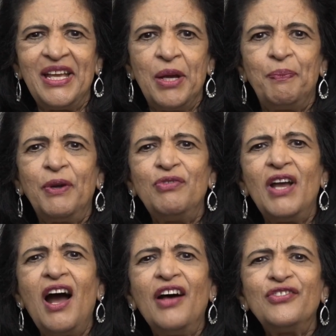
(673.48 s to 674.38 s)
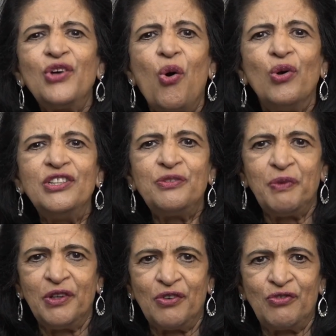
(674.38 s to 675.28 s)
But we ask the Holy
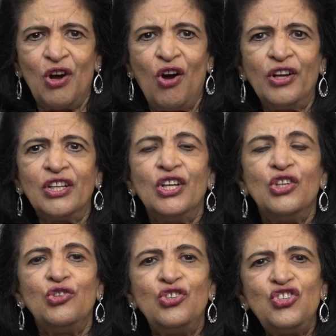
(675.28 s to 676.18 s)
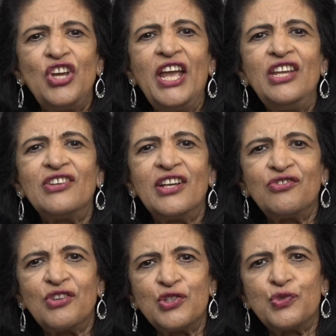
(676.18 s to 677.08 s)
Spirit of God to change and
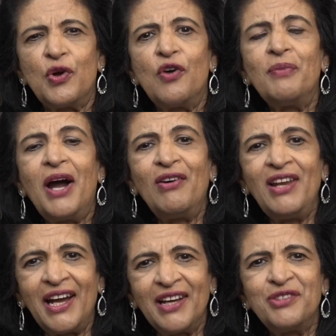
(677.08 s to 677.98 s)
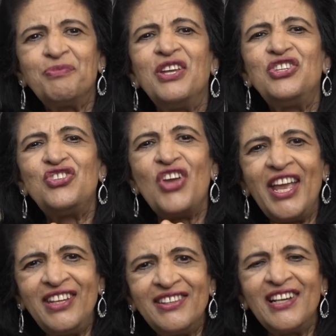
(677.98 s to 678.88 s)
transform our lives by
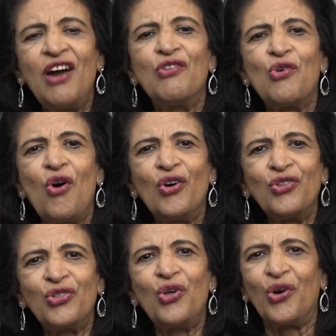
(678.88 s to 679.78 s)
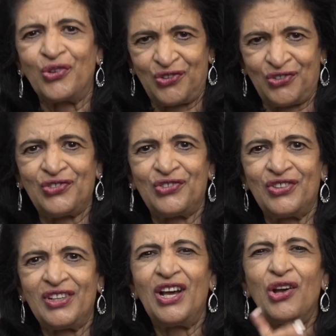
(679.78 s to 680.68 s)
changing our wrong thoughts,
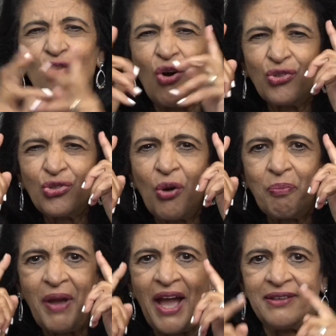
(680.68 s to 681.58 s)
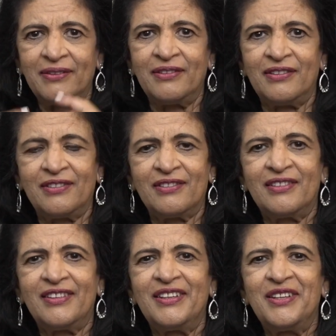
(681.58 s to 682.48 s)
wrong thought patterns.
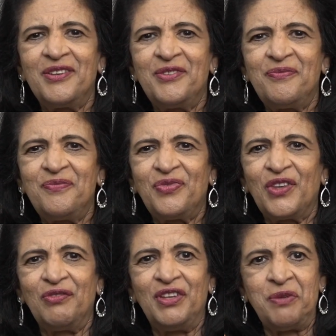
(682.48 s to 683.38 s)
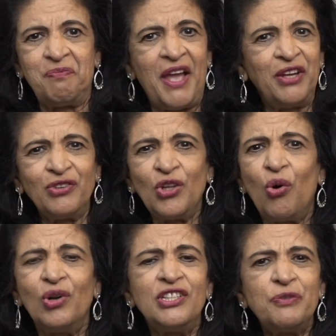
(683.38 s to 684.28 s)
We depend on the
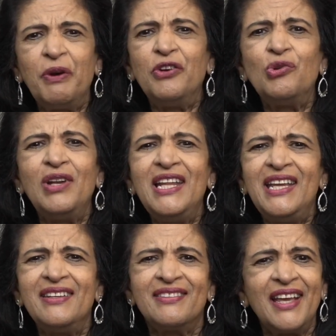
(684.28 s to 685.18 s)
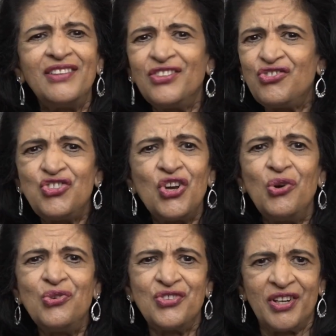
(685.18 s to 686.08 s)
Holy Spirit to lead us as His
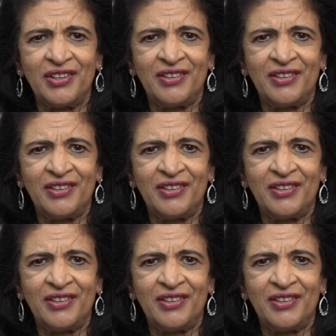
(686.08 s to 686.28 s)
children.